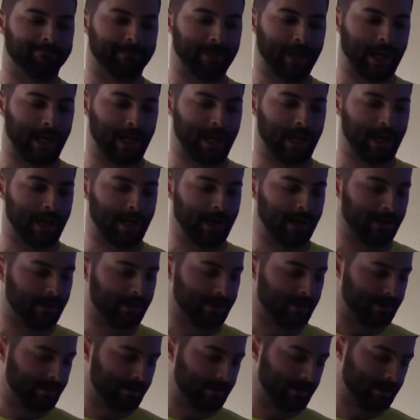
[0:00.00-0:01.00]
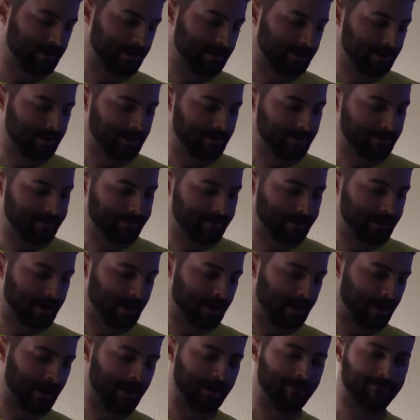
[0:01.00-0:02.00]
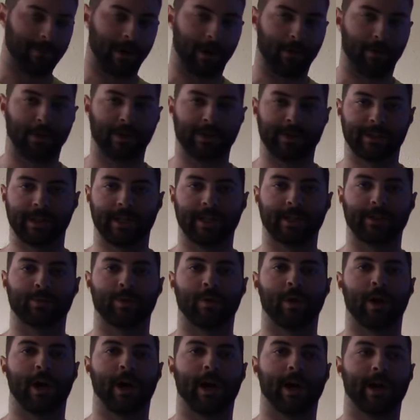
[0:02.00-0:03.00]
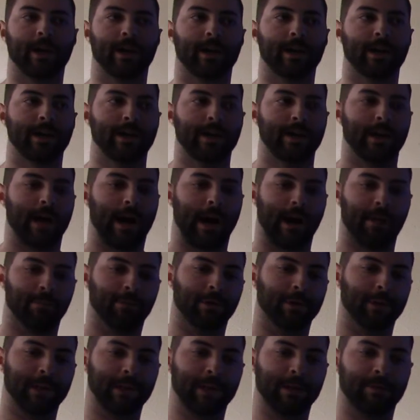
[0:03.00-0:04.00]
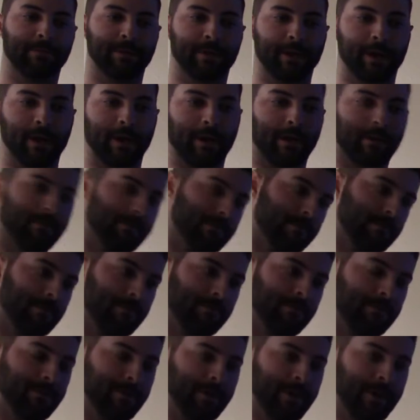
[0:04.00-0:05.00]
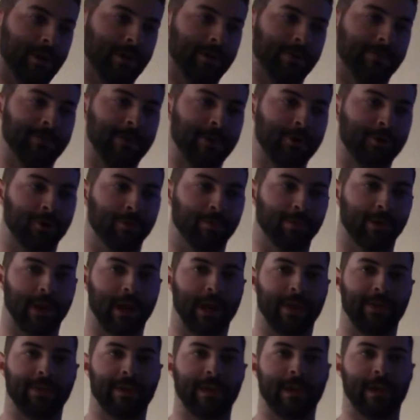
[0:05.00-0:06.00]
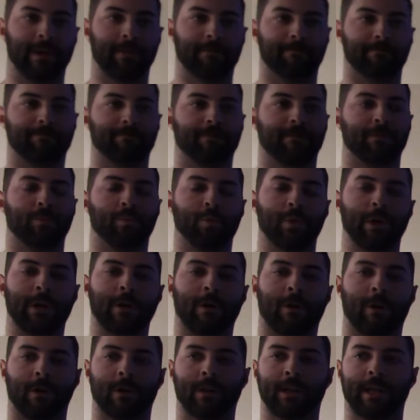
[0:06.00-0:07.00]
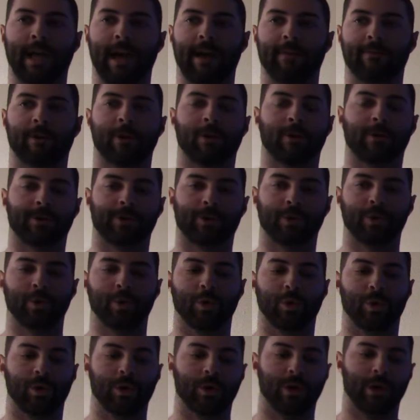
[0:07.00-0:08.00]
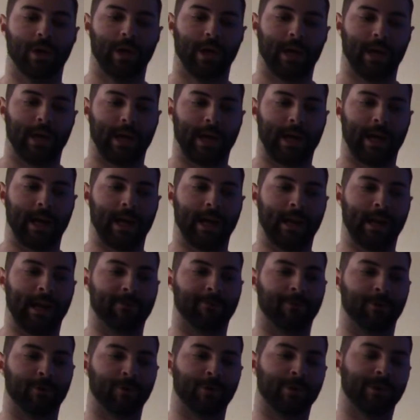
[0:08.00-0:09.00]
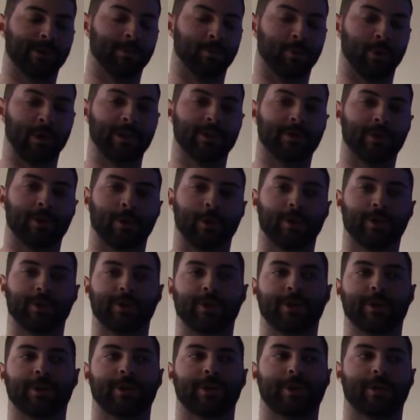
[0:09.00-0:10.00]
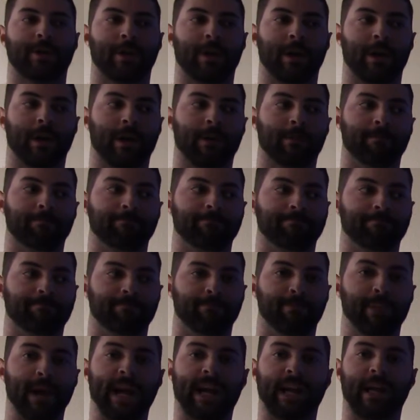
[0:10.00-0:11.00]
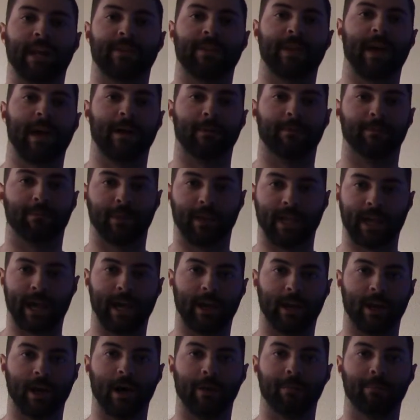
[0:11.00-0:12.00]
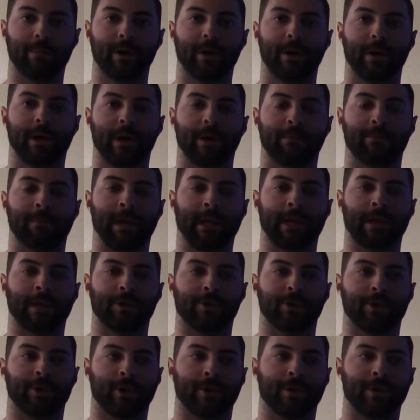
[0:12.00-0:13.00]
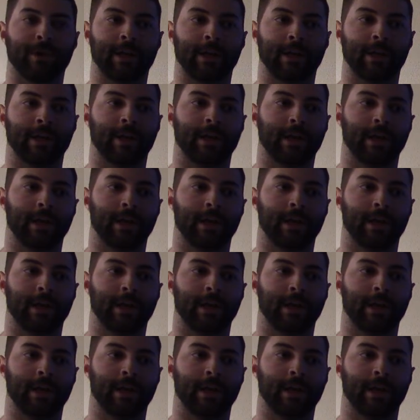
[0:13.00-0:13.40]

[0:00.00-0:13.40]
and kind of give my reasonings why I believe that the fiscal plan that we currently have at our school, and after doing some research, backing that plan up, making sure that